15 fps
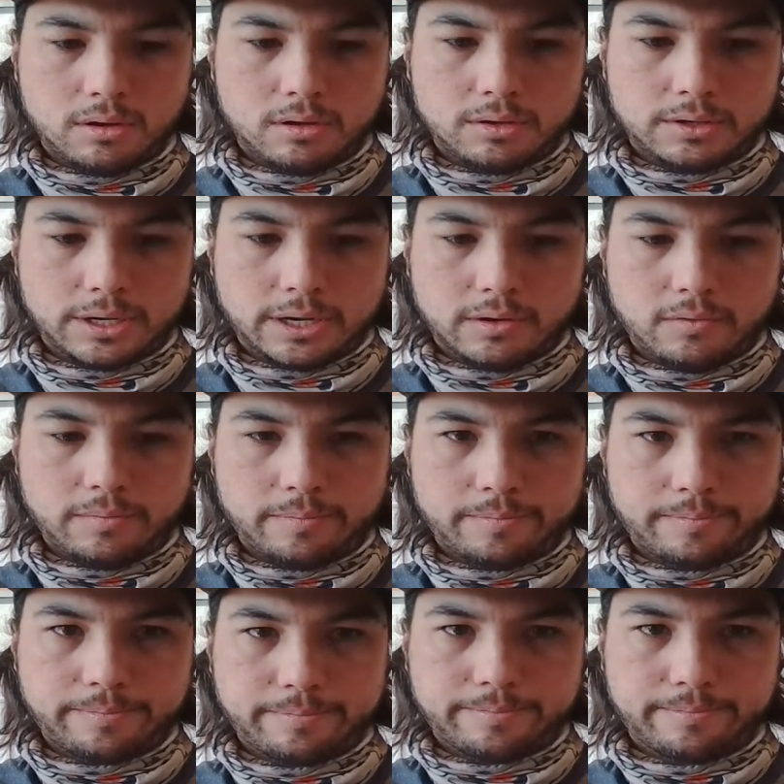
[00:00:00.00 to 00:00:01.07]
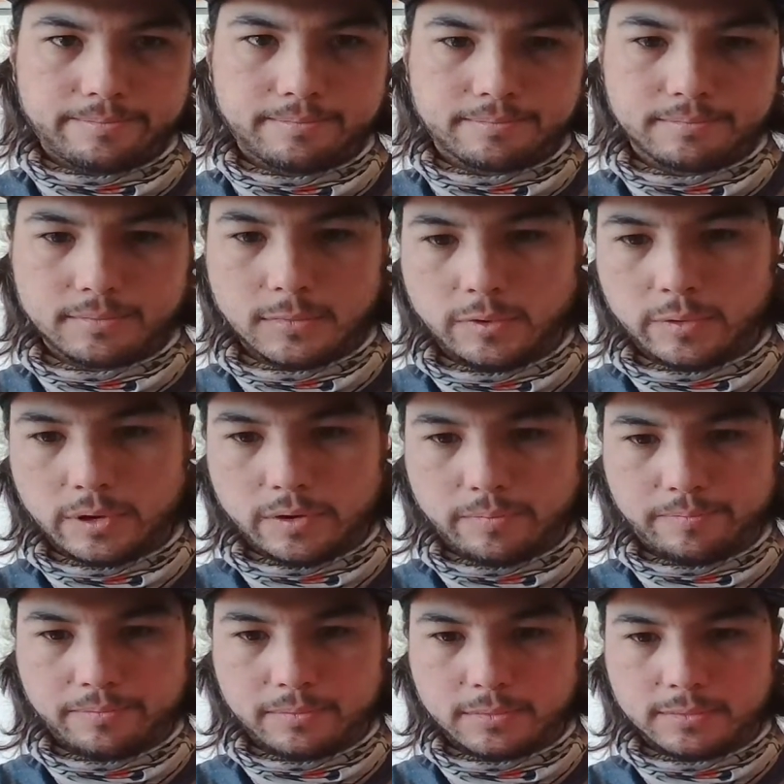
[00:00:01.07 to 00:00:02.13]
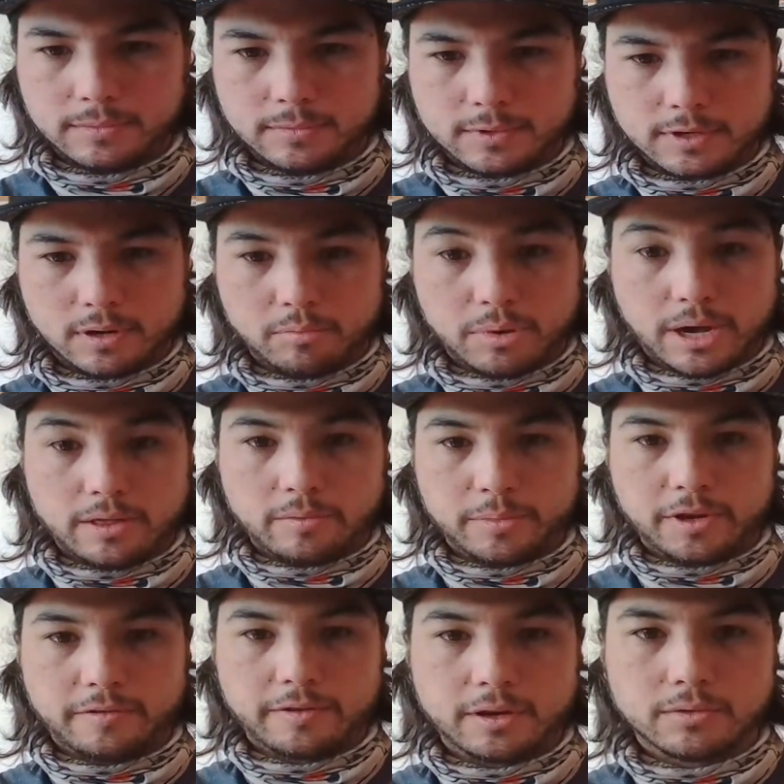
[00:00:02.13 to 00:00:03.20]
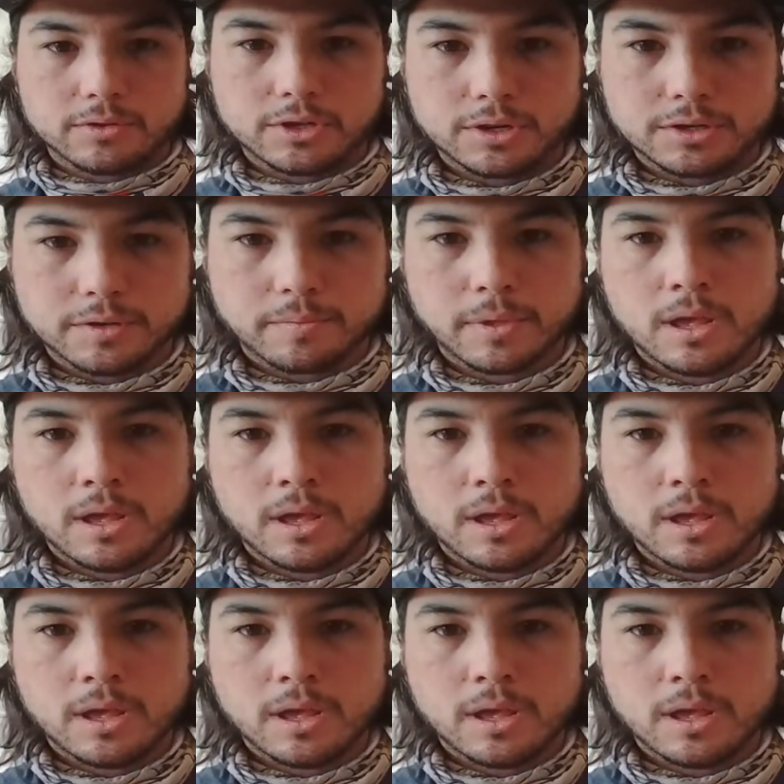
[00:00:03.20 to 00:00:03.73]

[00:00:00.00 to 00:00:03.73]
title, there we go. It's going to bother me if I don't change it.